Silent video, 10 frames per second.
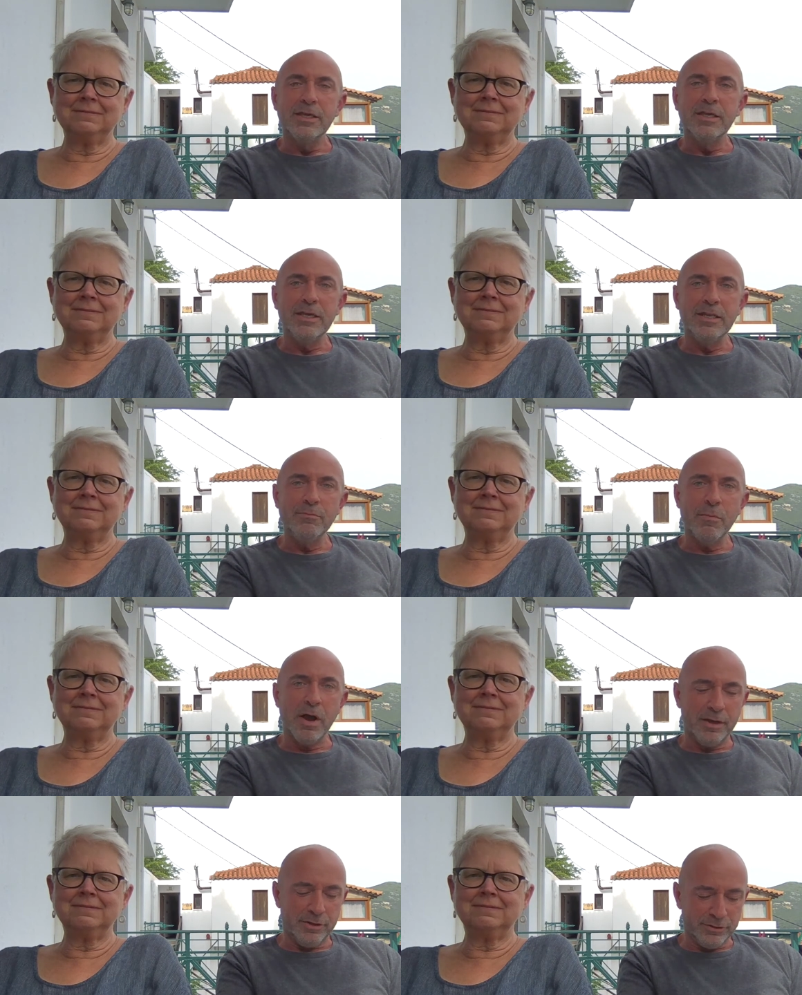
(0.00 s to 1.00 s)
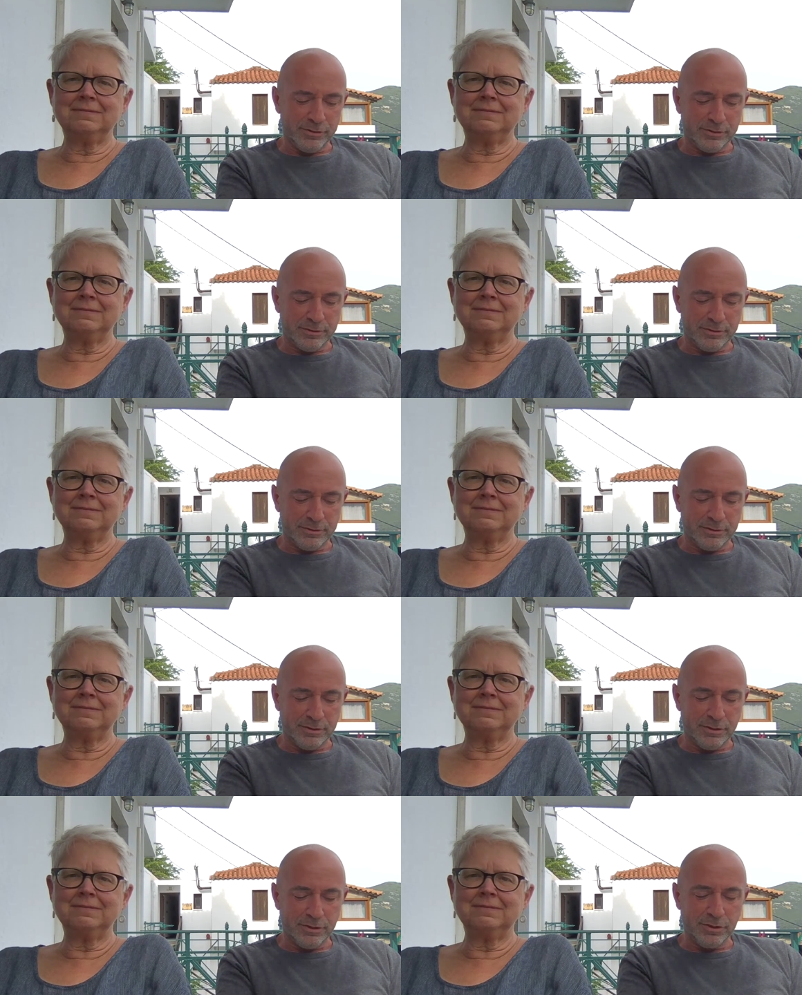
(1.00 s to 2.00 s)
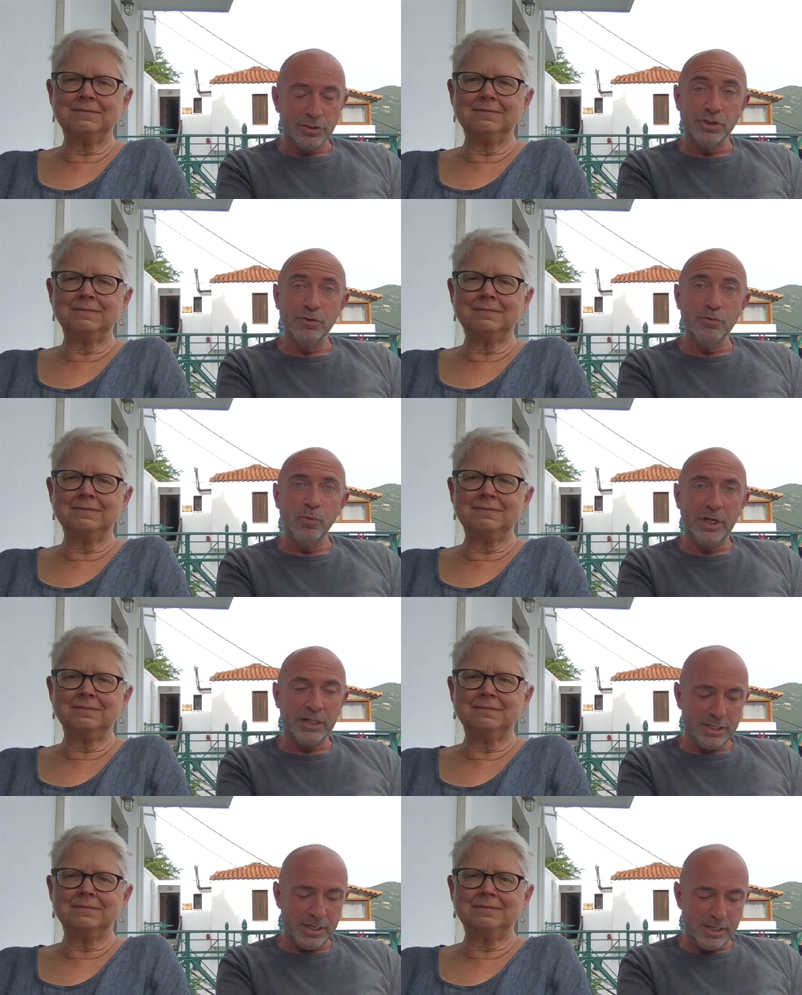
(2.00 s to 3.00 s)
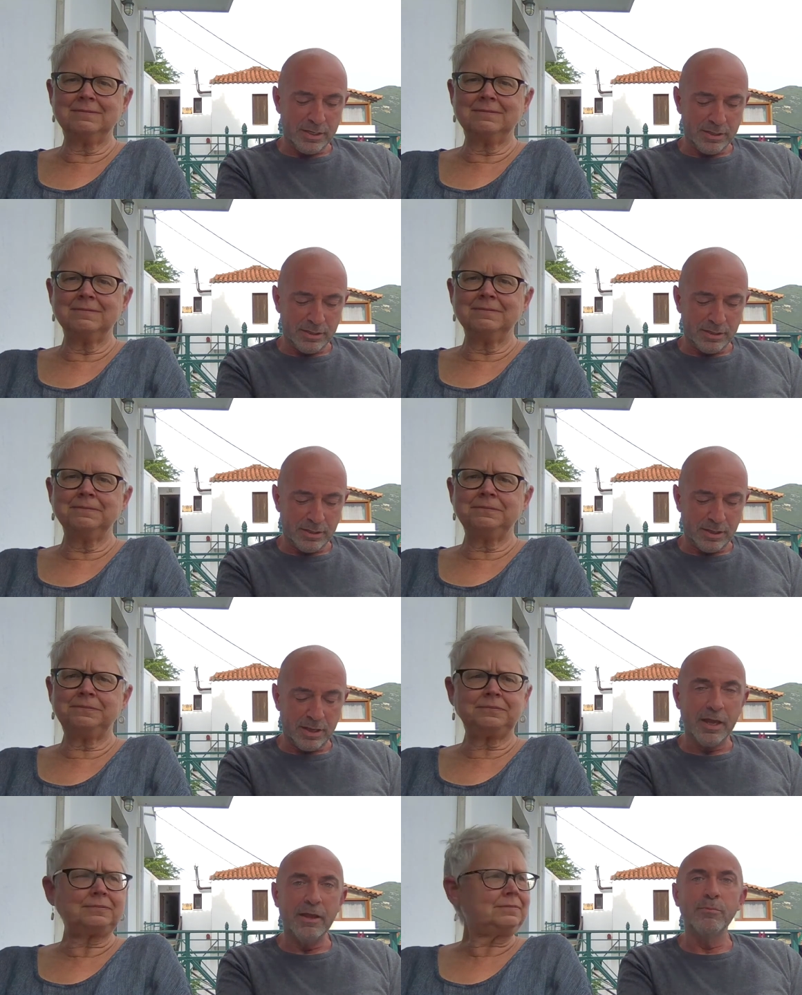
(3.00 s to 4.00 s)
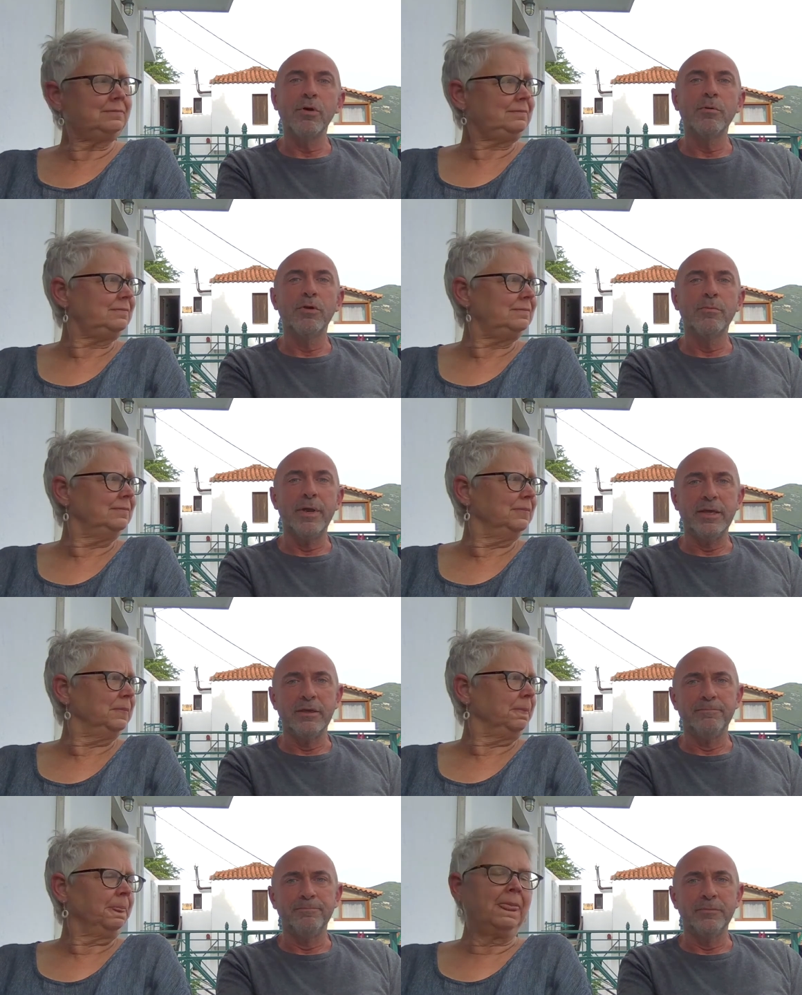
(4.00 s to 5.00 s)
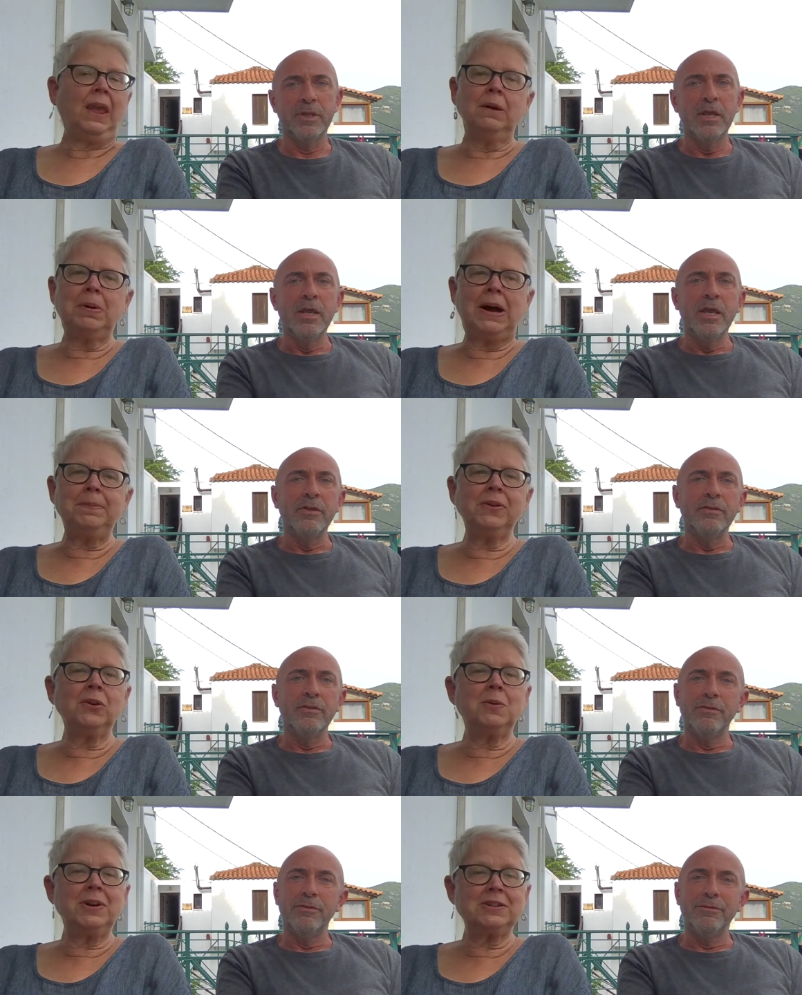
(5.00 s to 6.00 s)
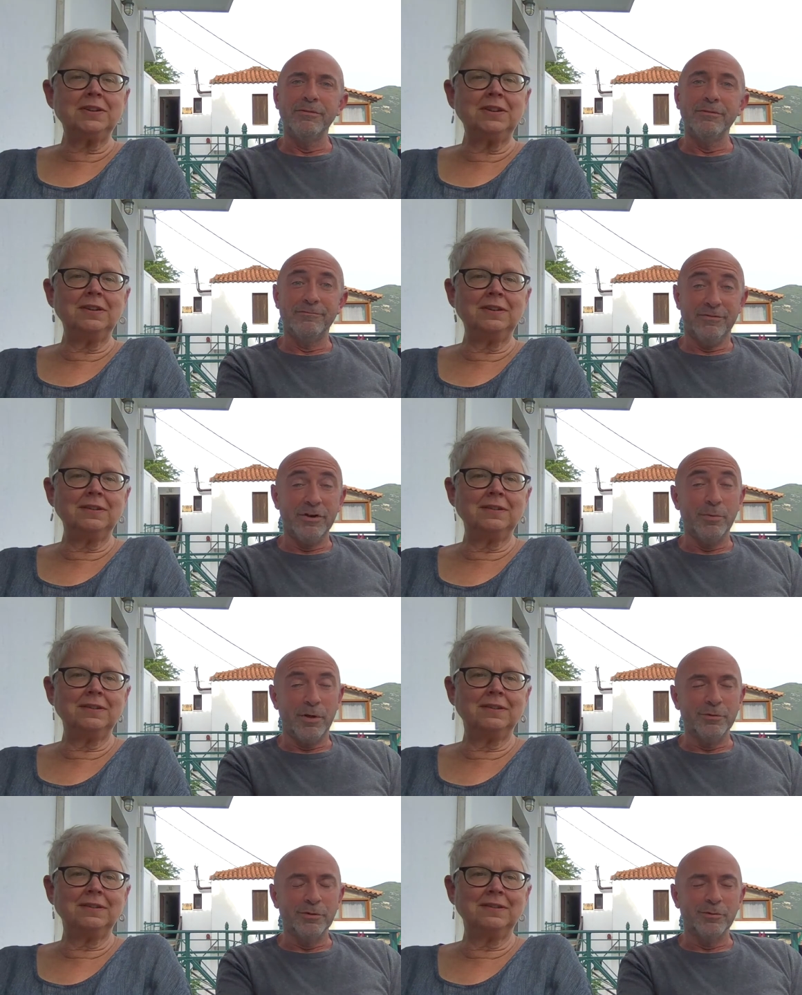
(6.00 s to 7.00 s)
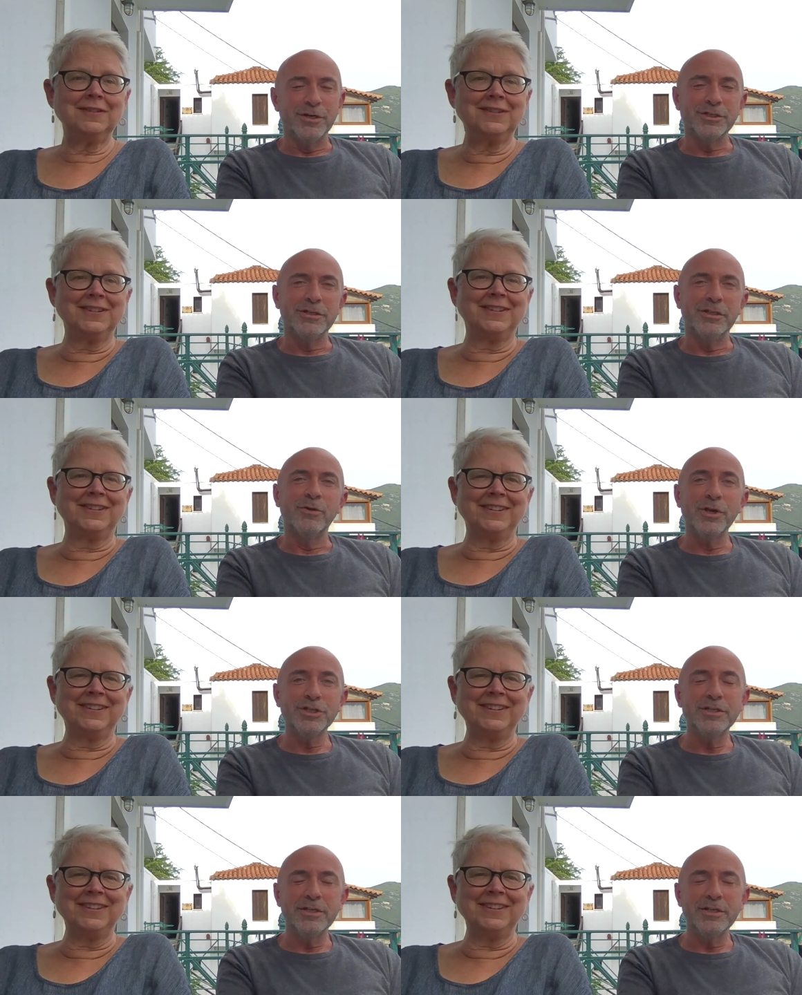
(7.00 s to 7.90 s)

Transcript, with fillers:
Speaker 1: Edie Myers, Jude Winkley, and Barbara Bagan.
Speaker 2: Popular question.
Speaker 1: Very popular question. And the question